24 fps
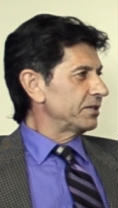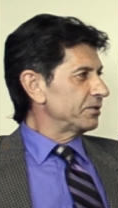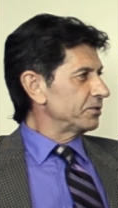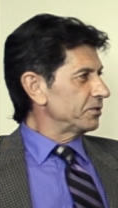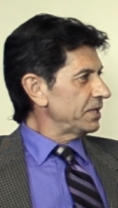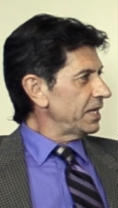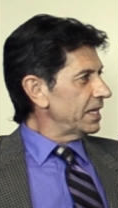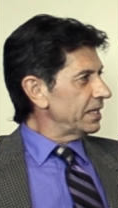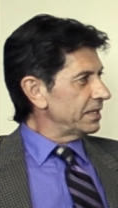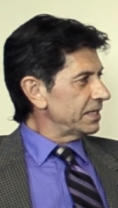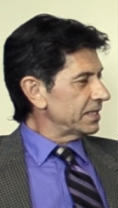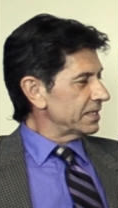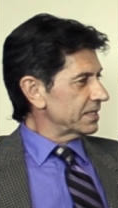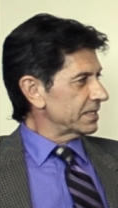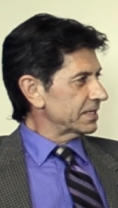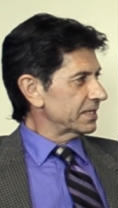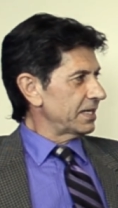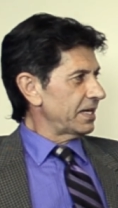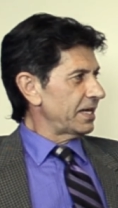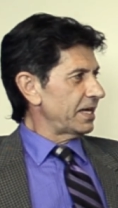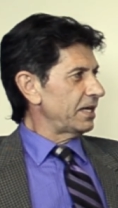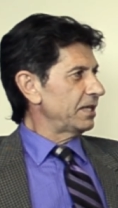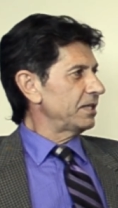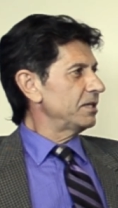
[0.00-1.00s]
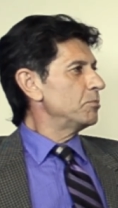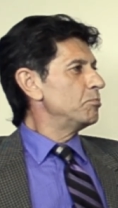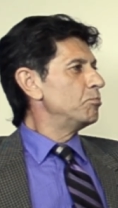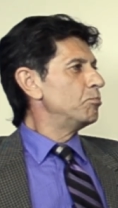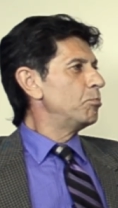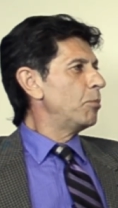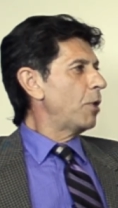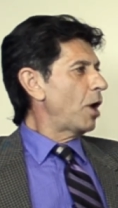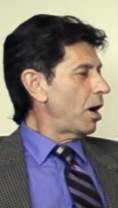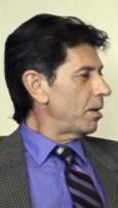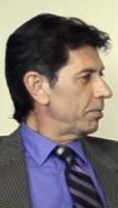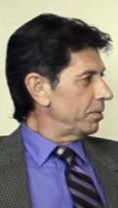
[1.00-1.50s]
a real estate
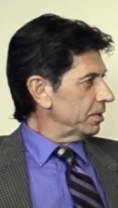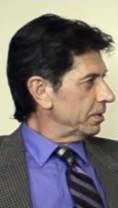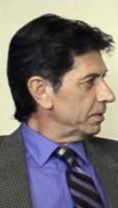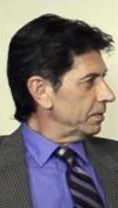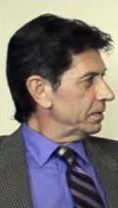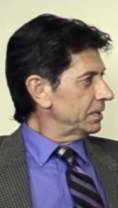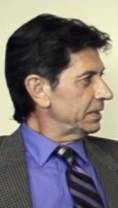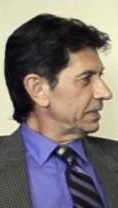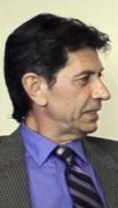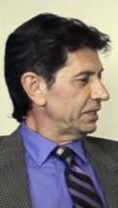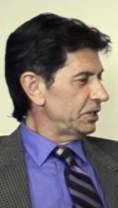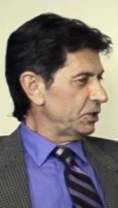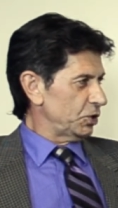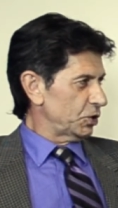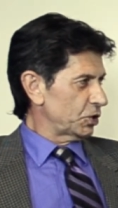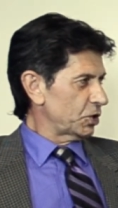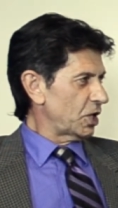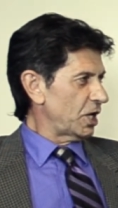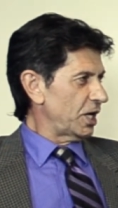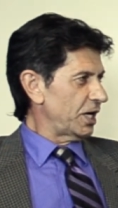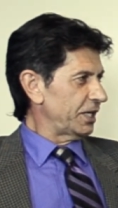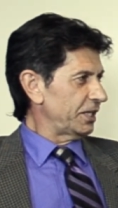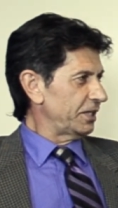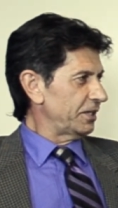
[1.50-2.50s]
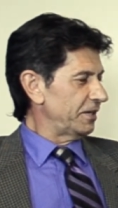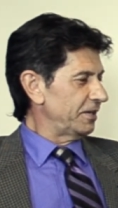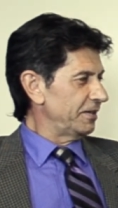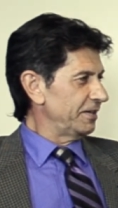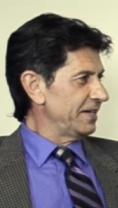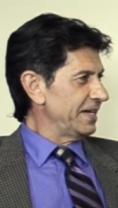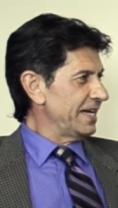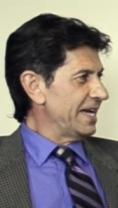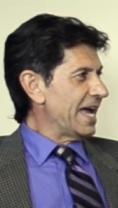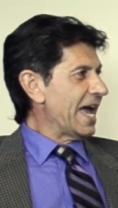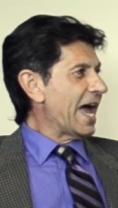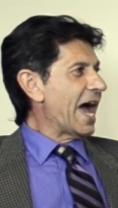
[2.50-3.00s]
bubble in china
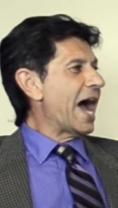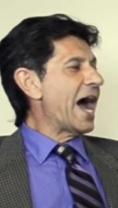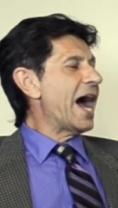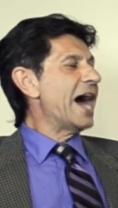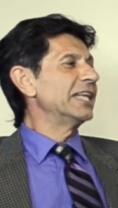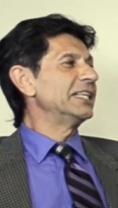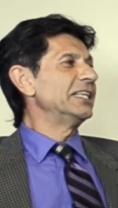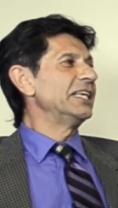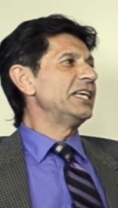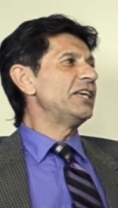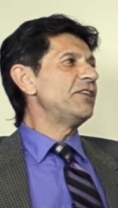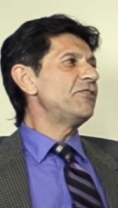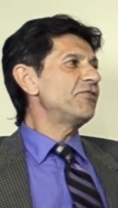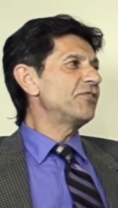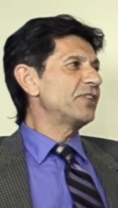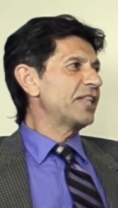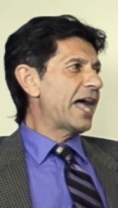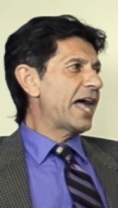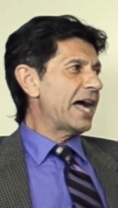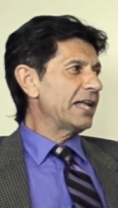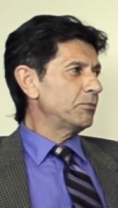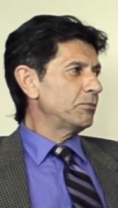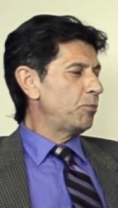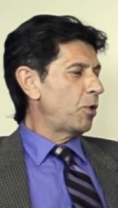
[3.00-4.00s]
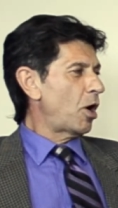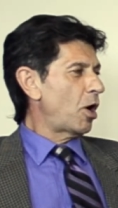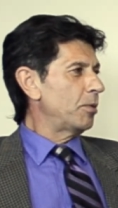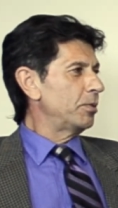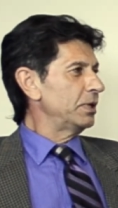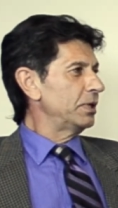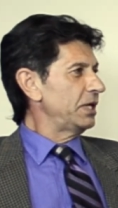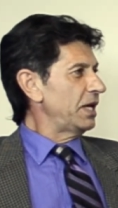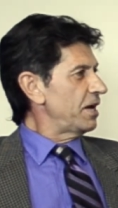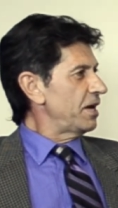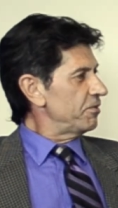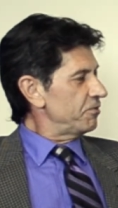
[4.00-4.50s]
and if that
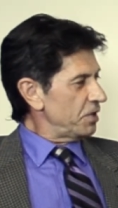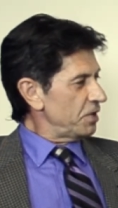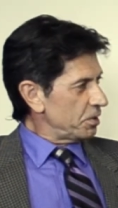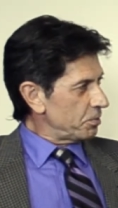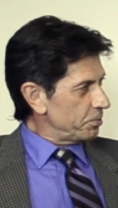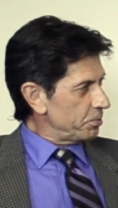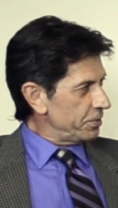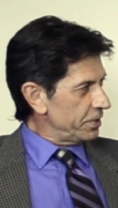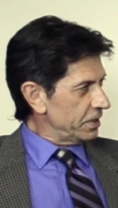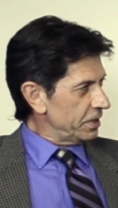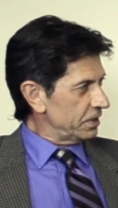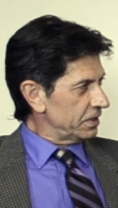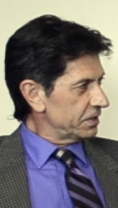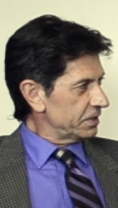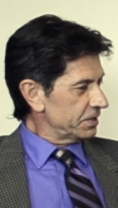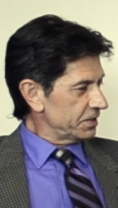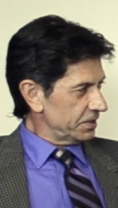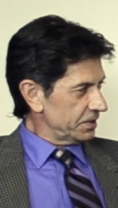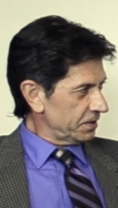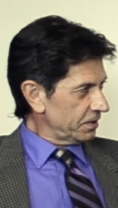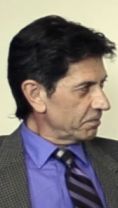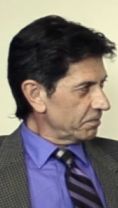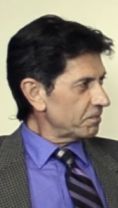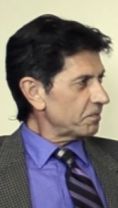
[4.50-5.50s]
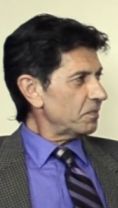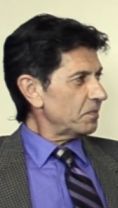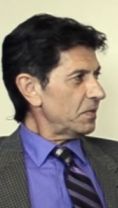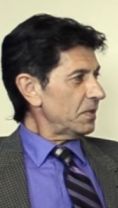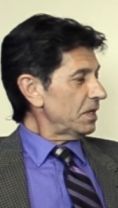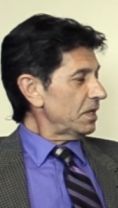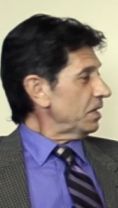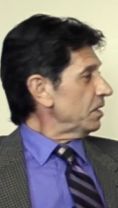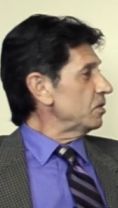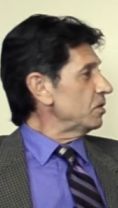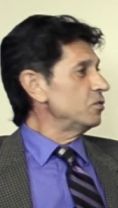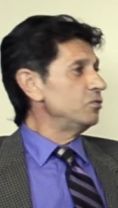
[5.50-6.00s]
bubble ever bursts
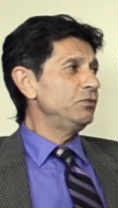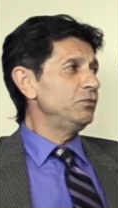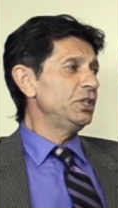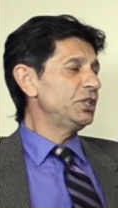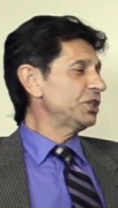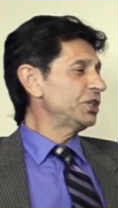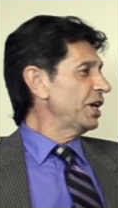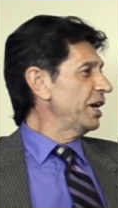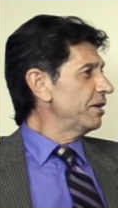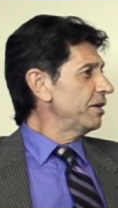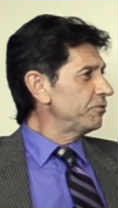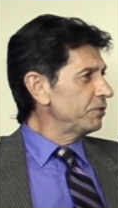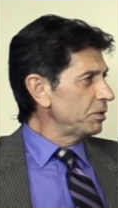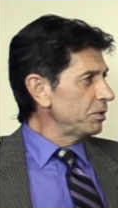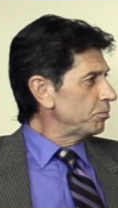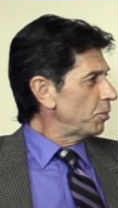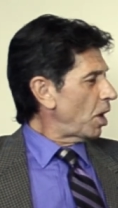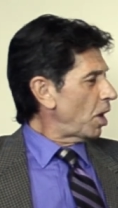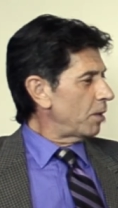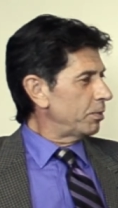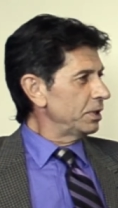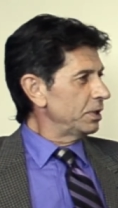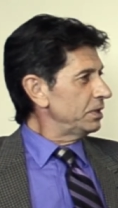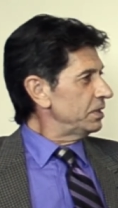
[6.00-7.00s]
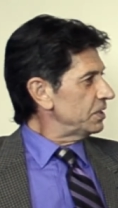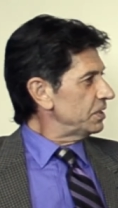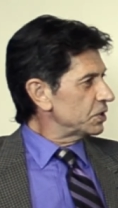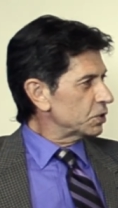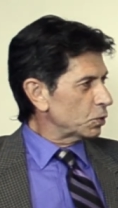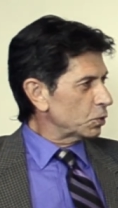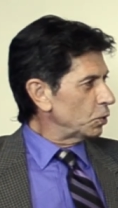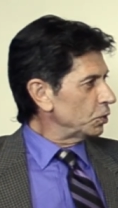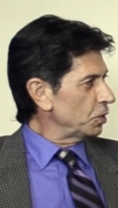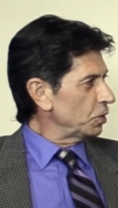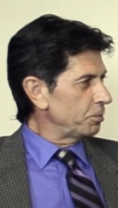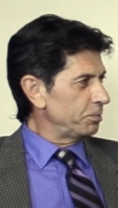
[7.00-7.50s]
which every bubble
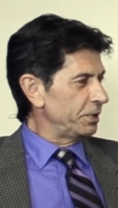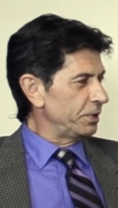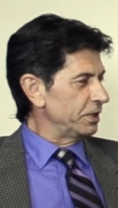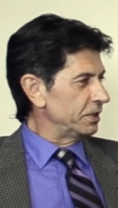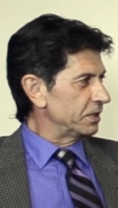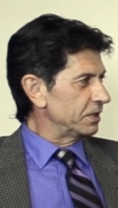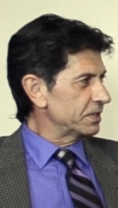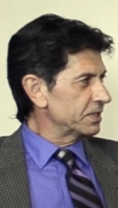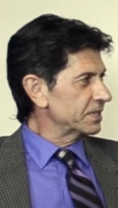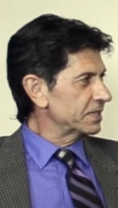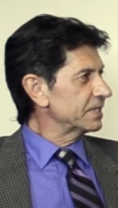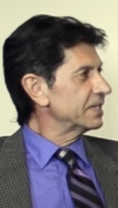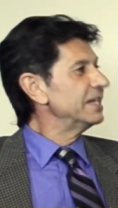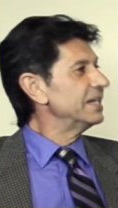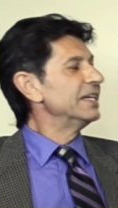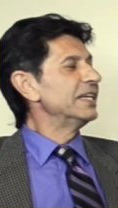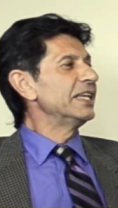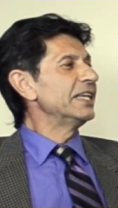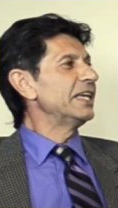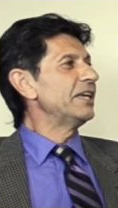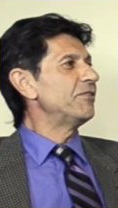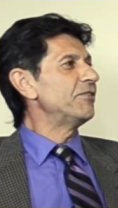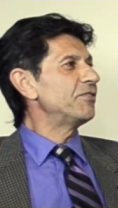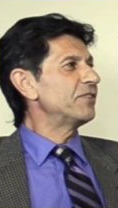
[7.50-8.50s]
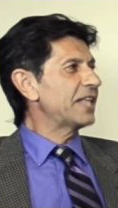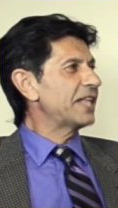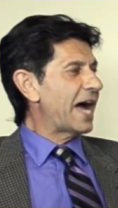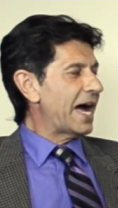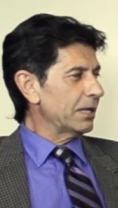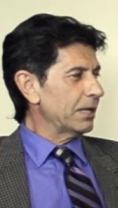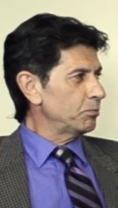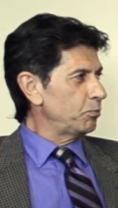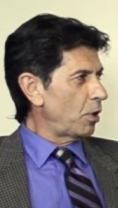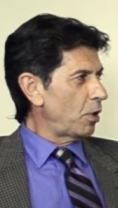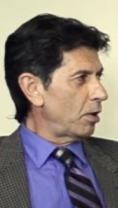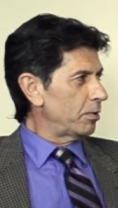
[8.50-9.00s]
is going to burst if
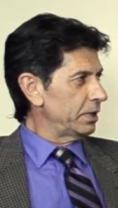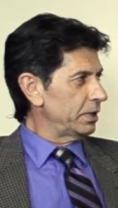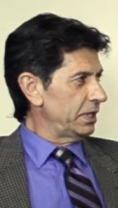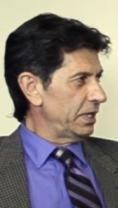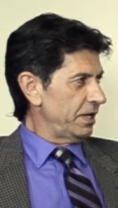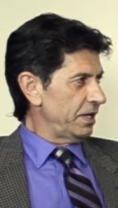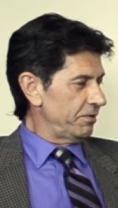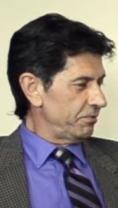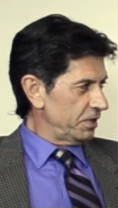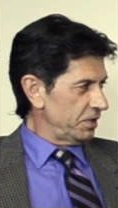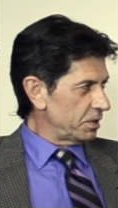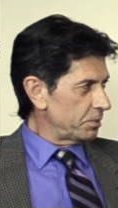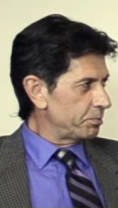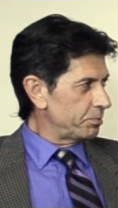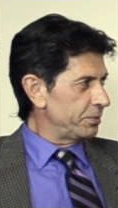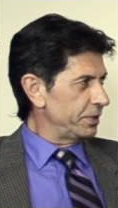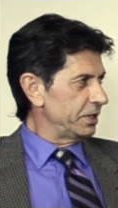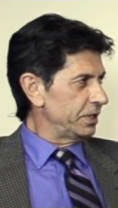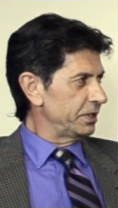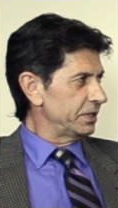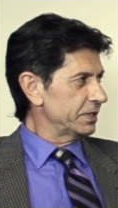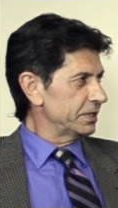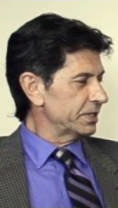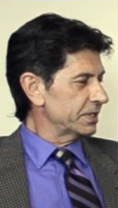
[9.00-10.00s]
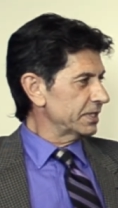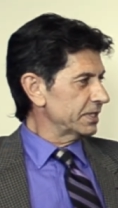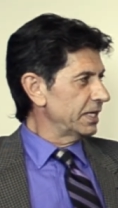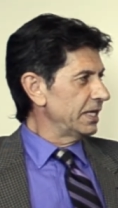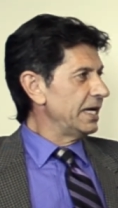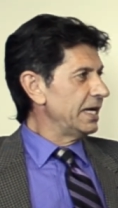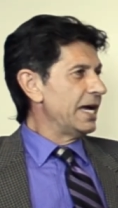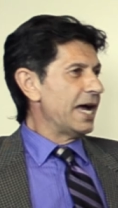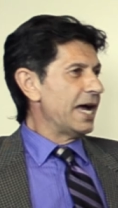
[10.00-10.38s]
that bubble ever bursts